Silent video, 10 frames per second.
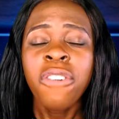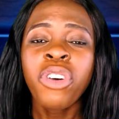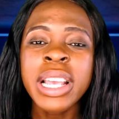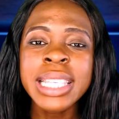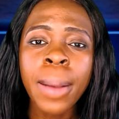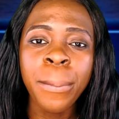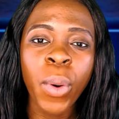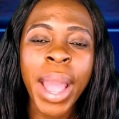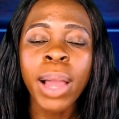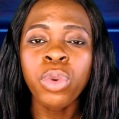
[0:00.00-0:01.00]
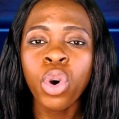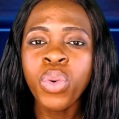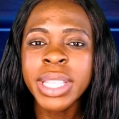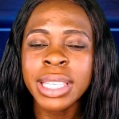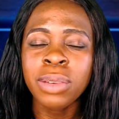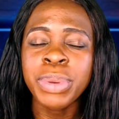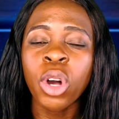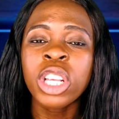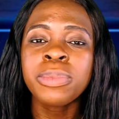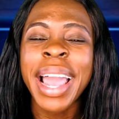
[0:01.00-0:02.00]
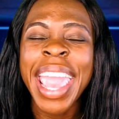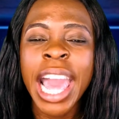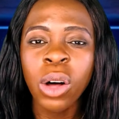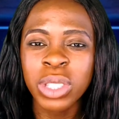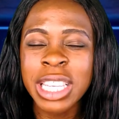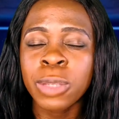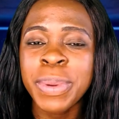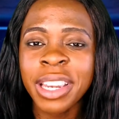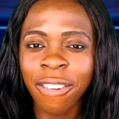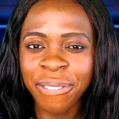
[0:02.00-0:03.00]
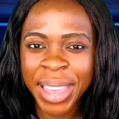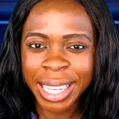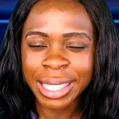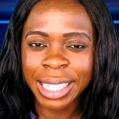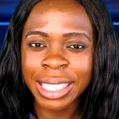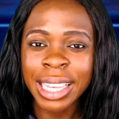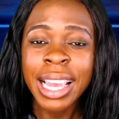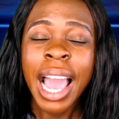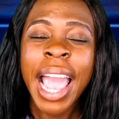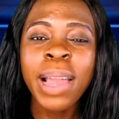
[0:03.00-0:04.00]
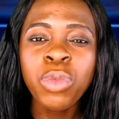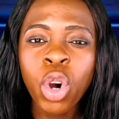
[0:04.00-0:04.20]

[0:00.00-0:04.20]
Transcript: For example, I am quitting because my health is being affected. I am